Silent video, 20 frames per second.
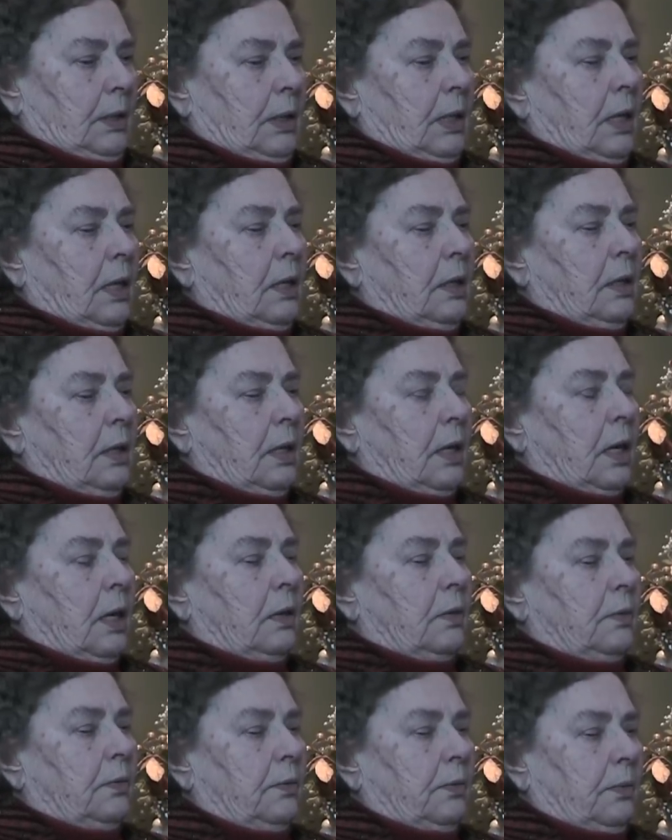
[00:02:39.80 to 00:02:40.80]
the
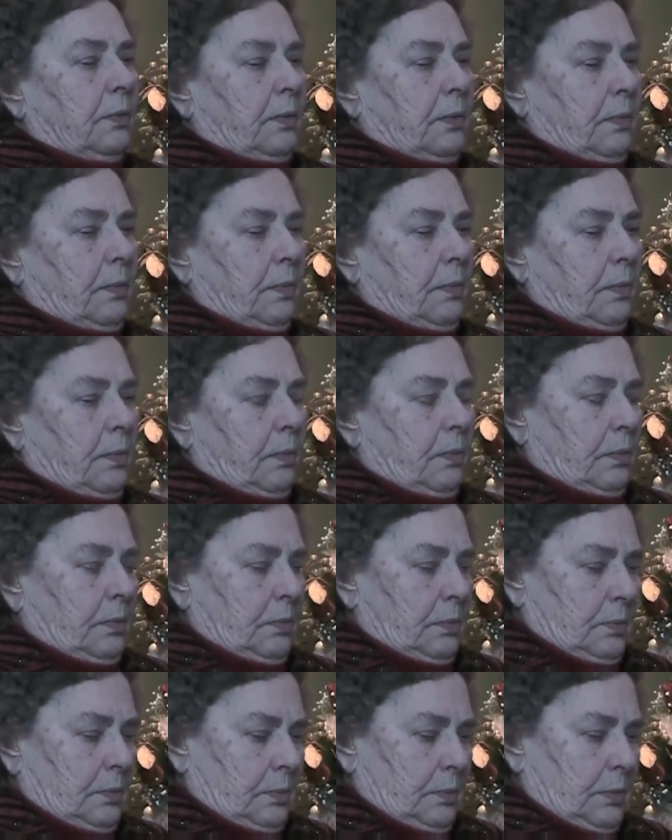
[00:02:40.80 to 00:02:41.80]
um,
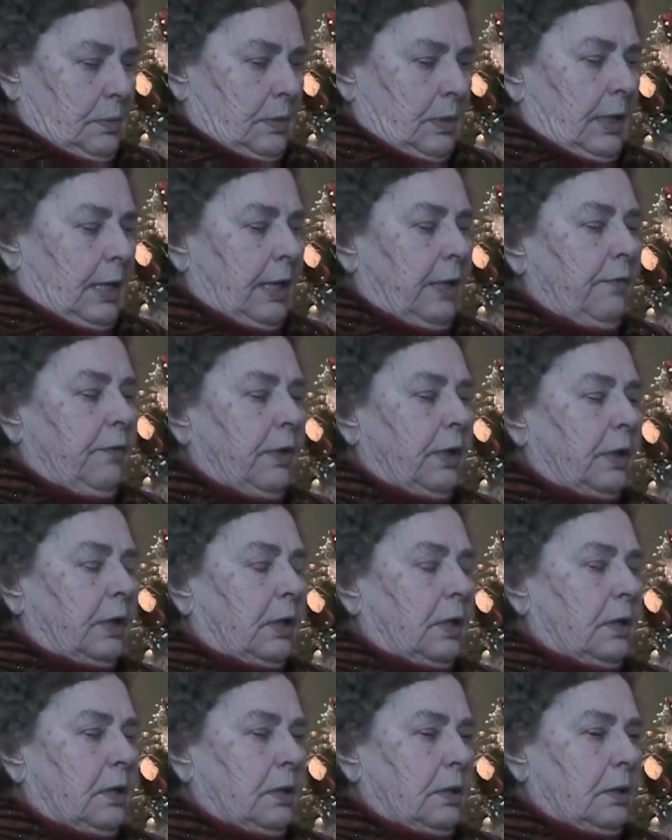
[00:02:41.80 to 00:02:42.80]
leaving
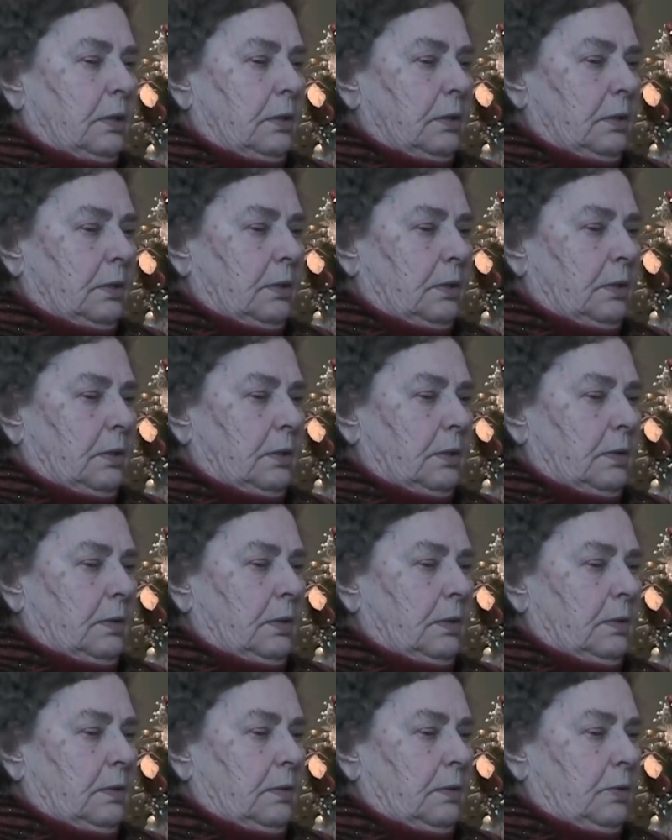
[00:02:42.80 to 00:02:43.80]

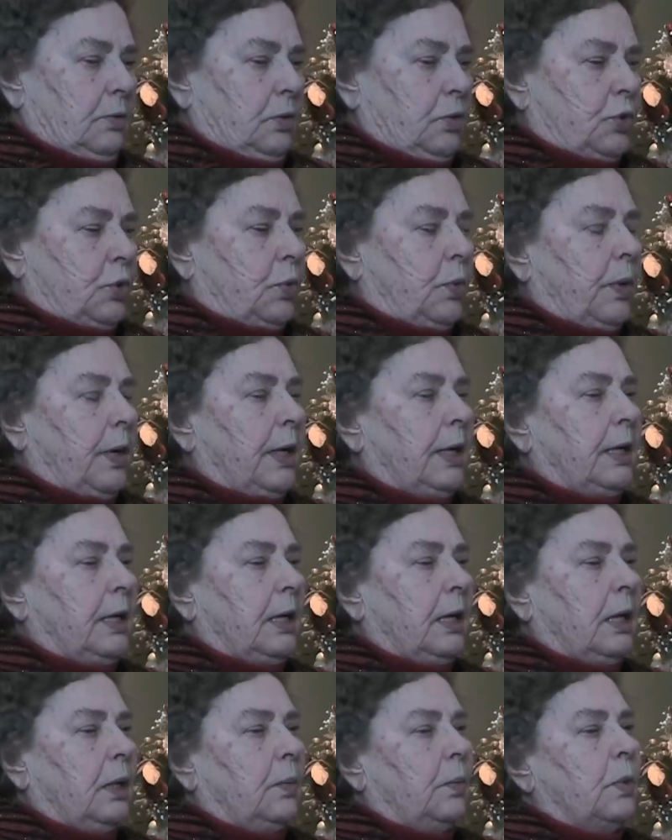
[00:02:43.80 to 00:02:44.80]
the
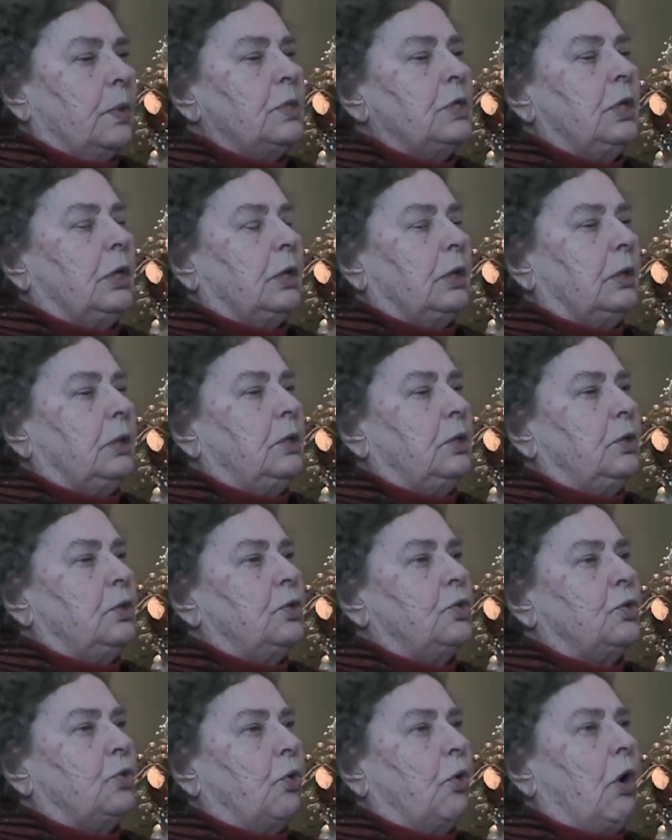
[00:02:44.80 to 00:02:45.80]
Sweden, it wasn't
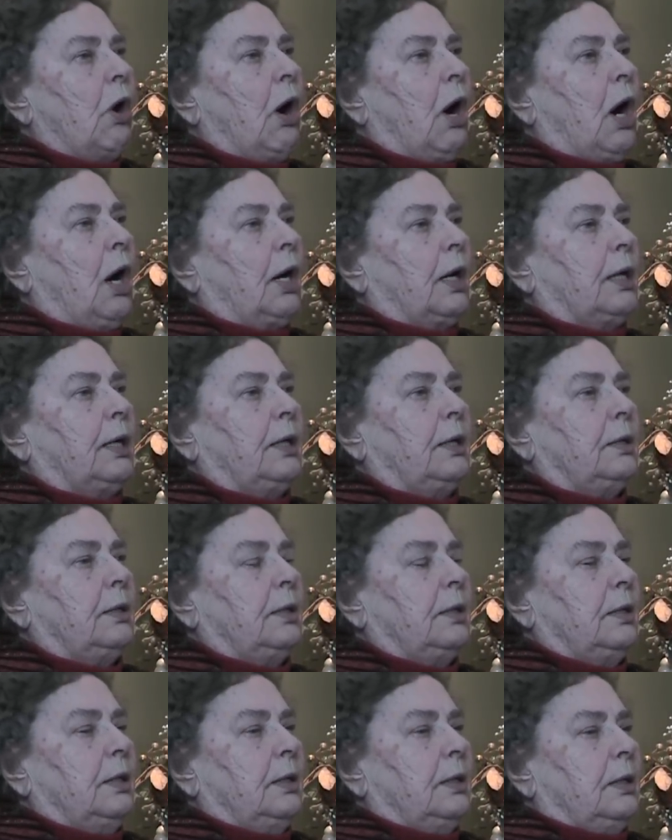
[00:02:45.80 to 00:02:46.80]
so hard
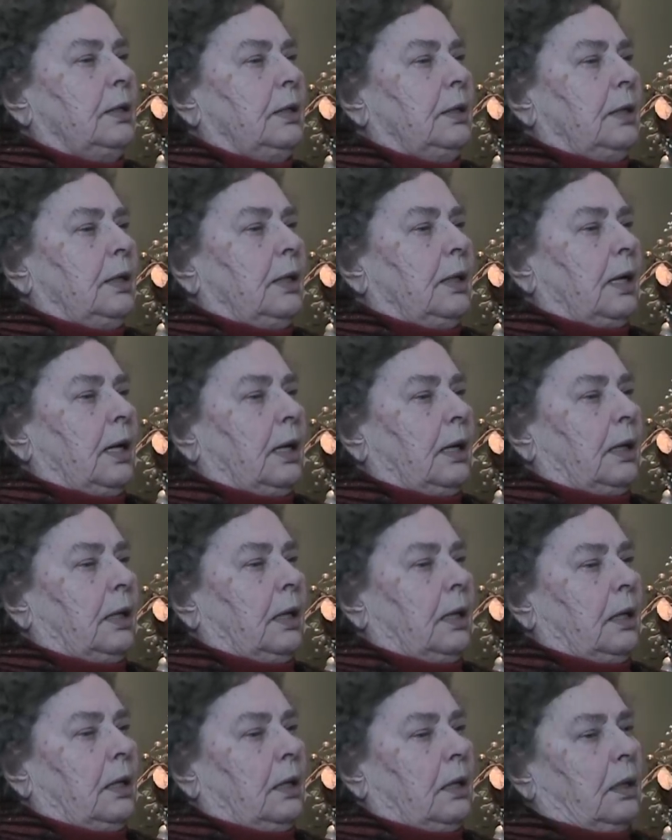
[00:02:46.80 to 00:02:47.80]
like
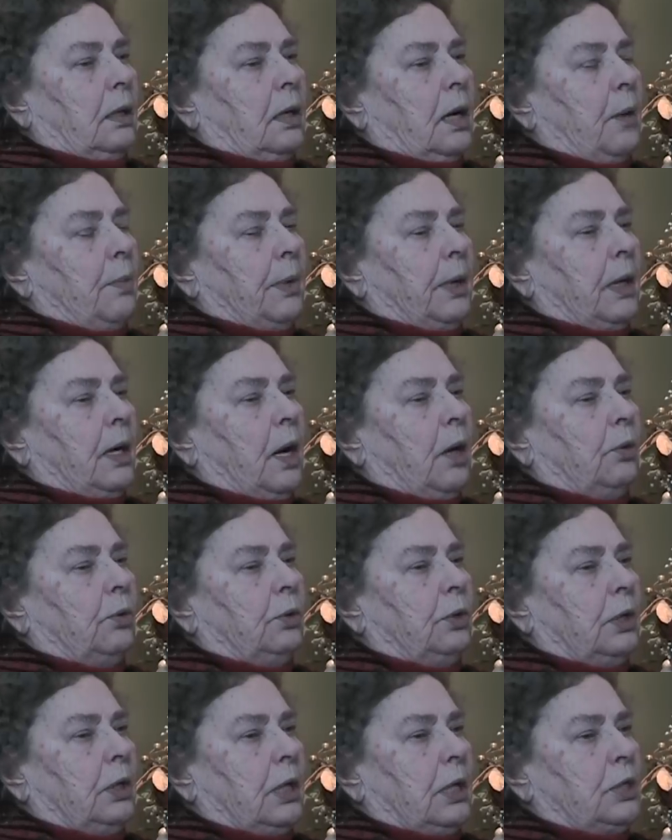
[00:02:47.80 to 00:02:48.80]
in coming
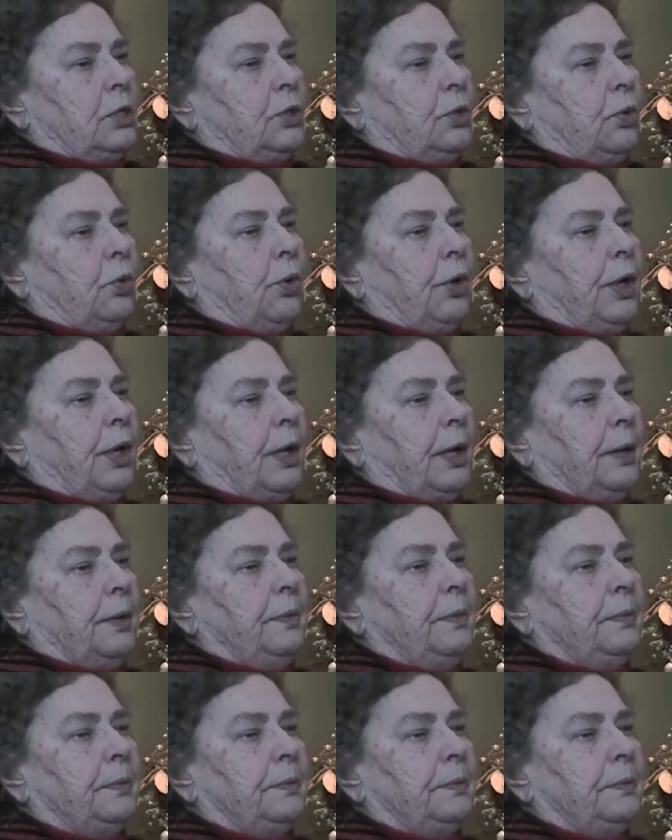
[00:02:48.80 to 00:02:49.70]
out in Estonian.